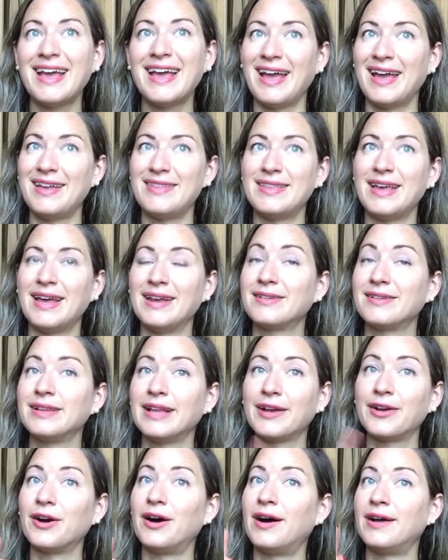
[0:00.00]
and then
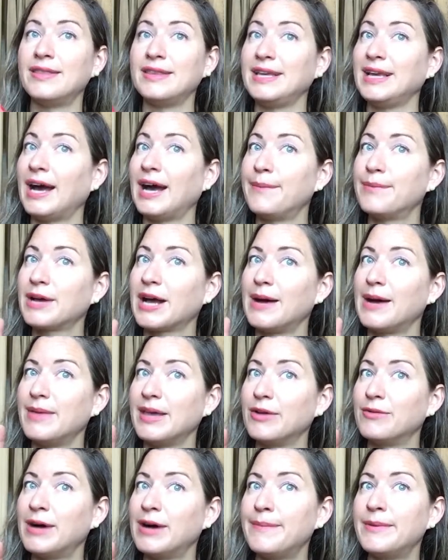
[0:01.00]
click on the
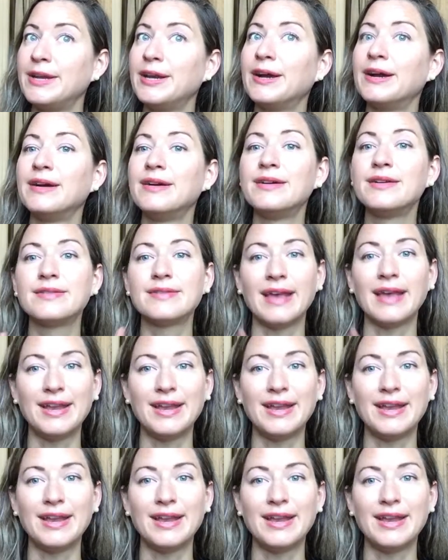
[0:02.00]
upcoming webinars,